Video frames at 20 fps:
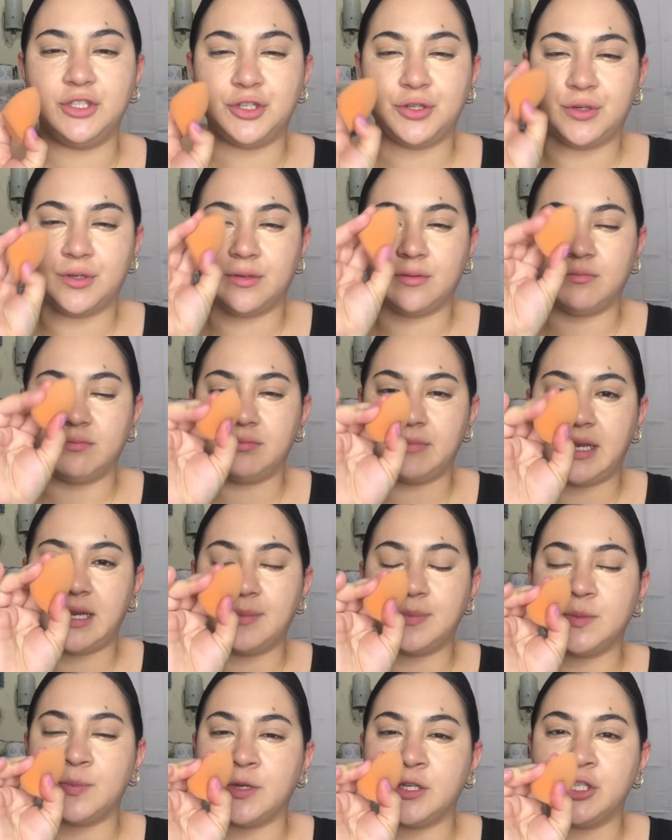your
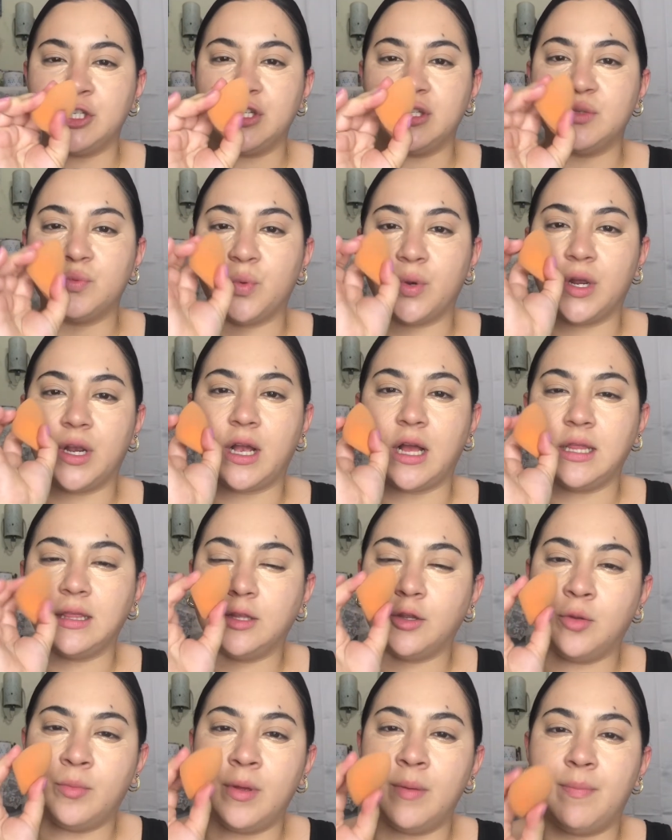makeup sponges, work a
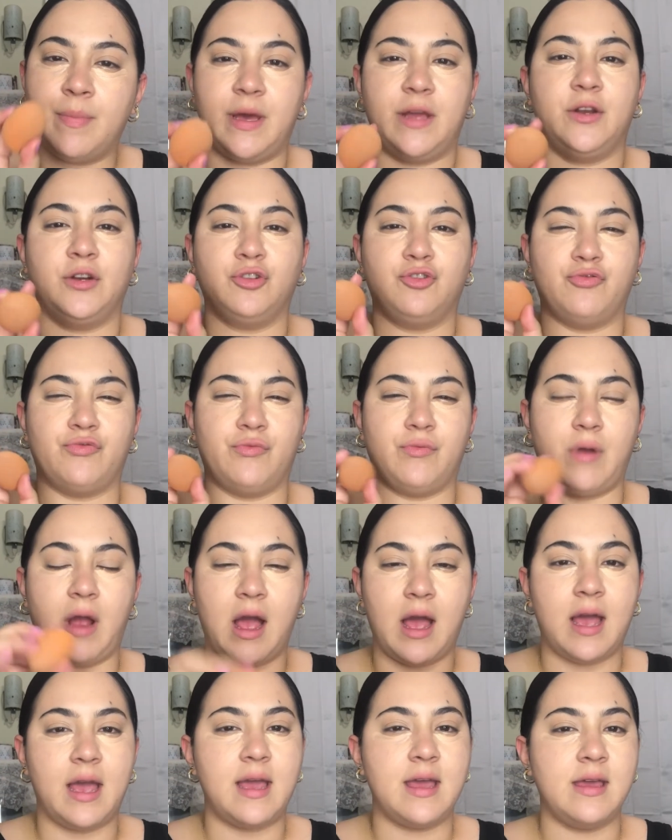little bit better
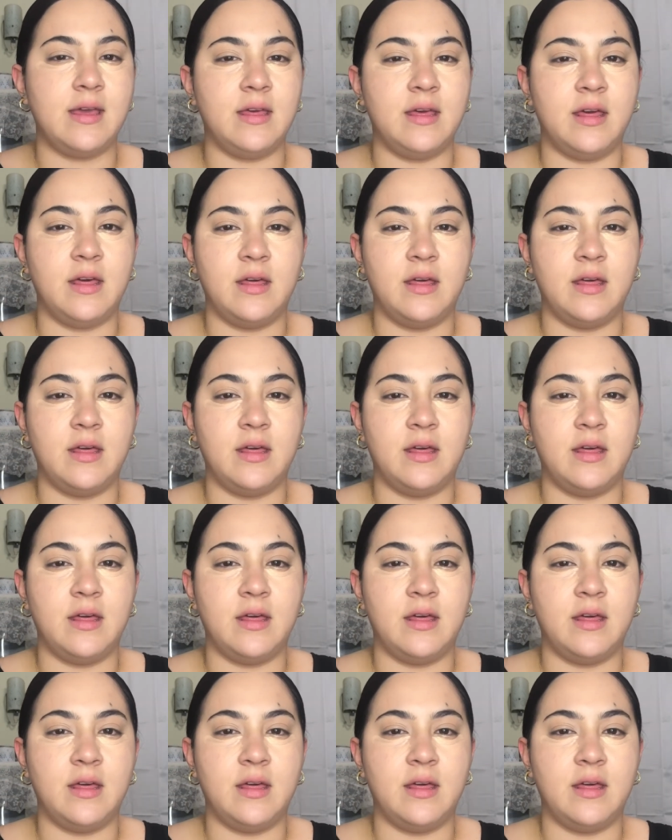dry